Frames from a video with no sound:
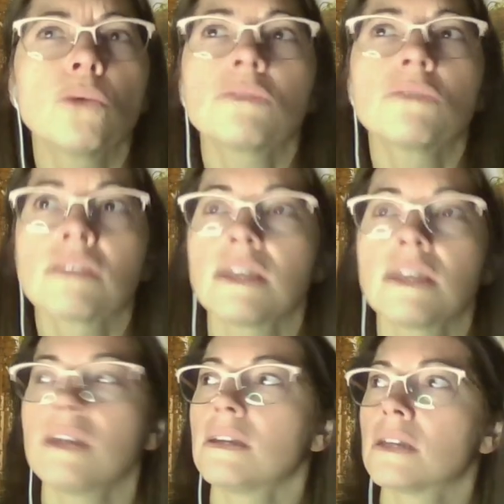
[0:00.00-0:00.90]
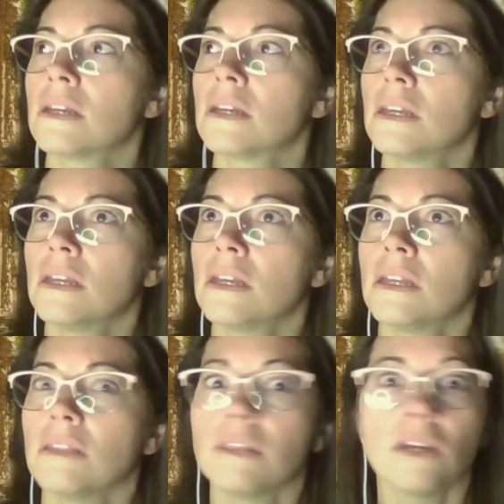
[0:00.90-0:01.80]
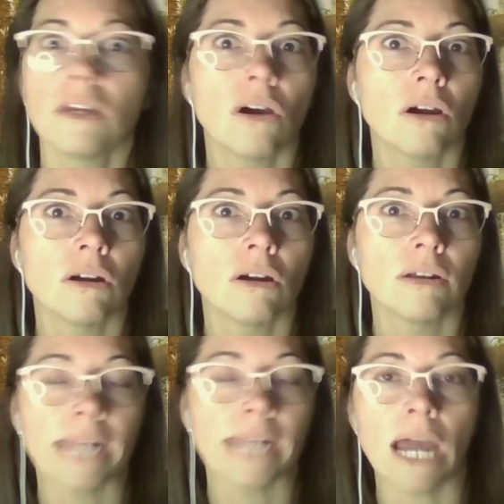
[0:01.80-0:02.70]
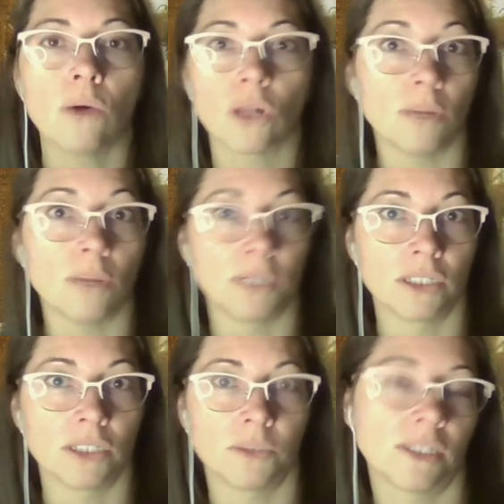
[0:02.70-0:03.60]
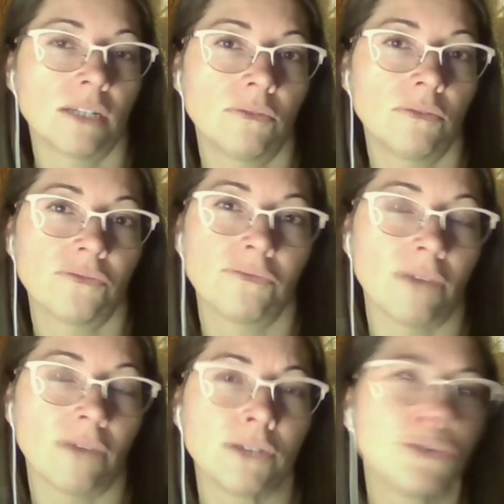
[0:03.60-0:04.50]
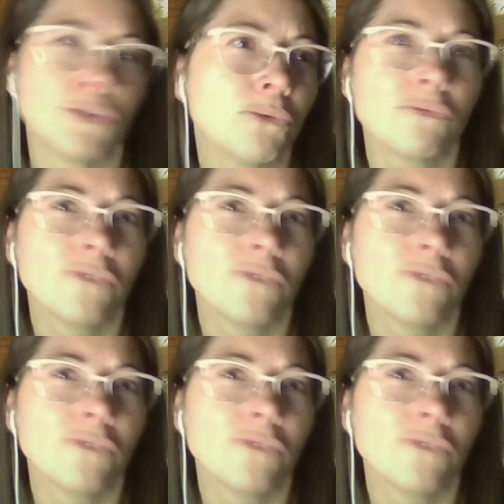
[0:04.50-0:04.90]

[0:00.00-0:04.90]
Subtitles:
don't think they are now glubbed onto us. I don't